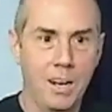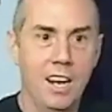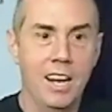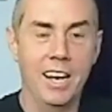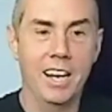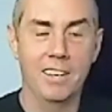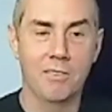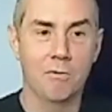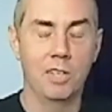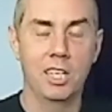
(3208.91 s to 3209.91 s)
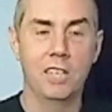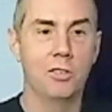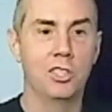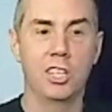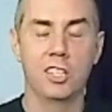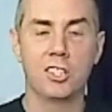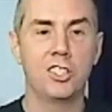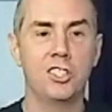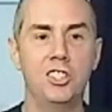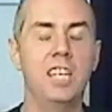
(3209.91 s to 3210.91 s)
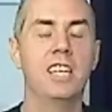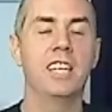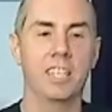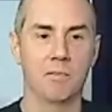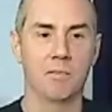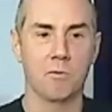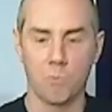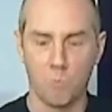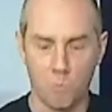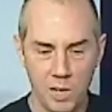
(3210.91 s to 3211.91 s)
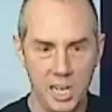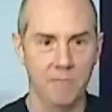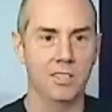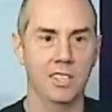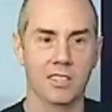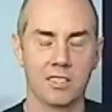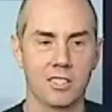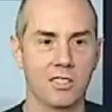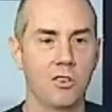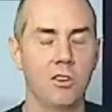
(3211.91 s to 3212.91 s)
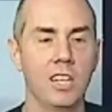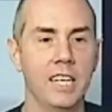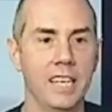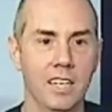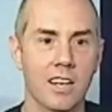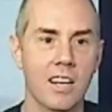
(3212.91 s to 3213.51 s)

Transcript: and it was just stinging, reefed, and just clean.